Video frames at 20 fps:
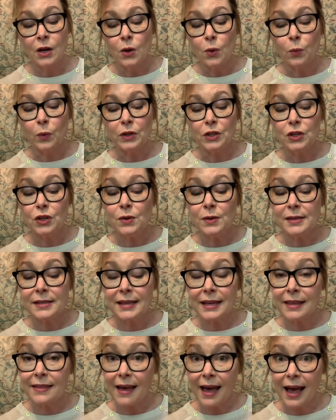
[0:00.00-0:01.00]
When you
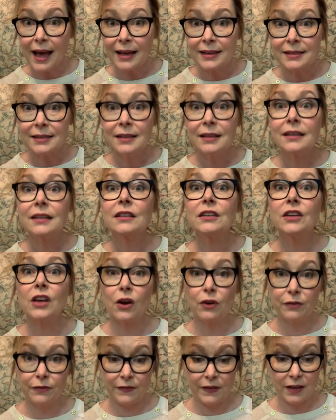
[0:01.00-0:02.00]
see that,
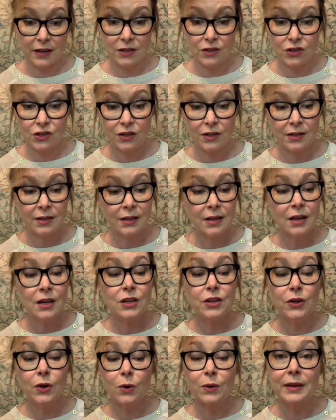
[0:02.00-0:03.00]
go fish.
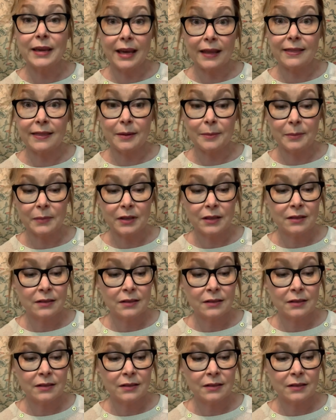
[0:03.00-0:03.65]
You'll get them.